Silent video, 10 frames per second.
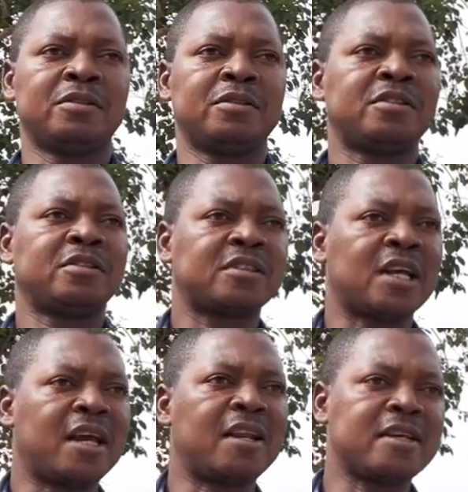
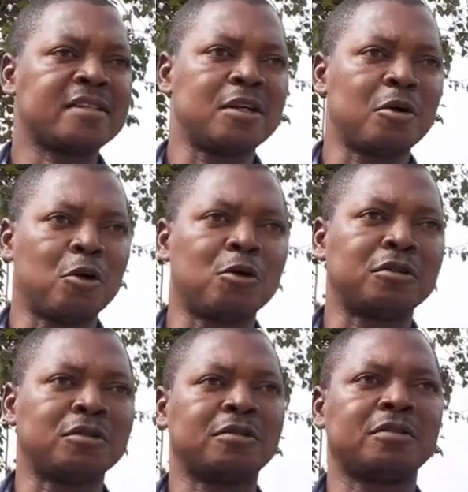Silence the gun
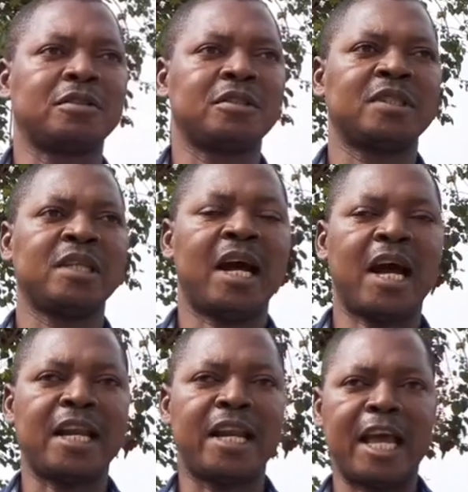
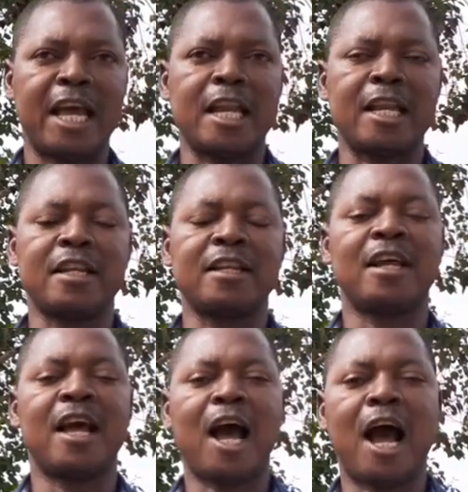and end
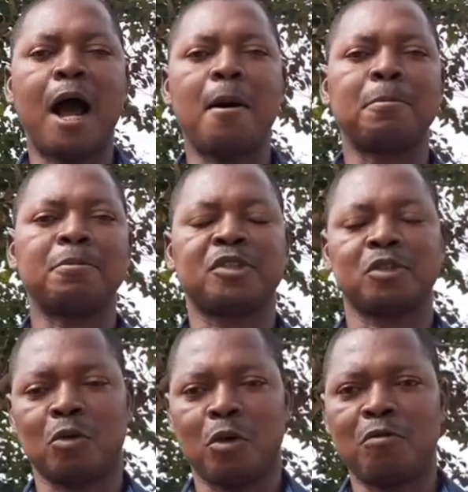arms
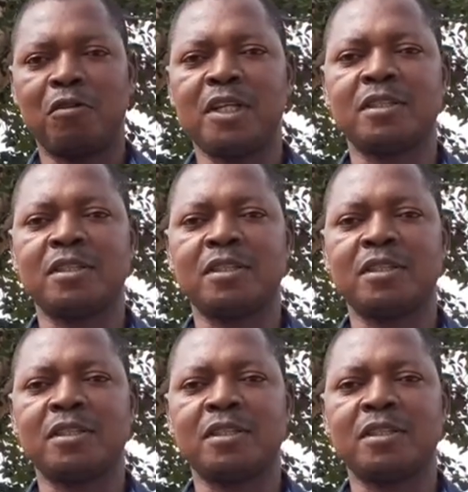conflict.